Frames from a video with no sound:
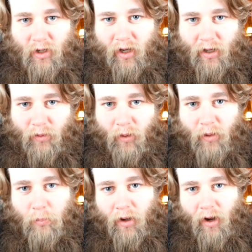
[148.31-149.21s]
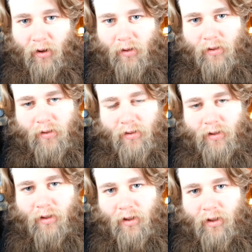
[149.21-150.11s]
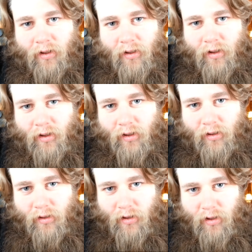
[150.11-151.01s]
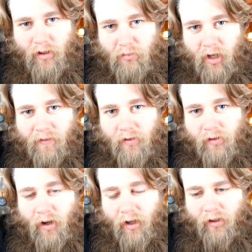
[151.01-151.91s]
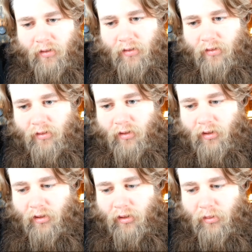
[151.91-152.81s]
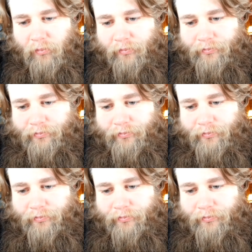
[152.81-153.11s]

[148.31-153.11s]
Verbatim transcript: try growing a pair and uh, make the trek. Um,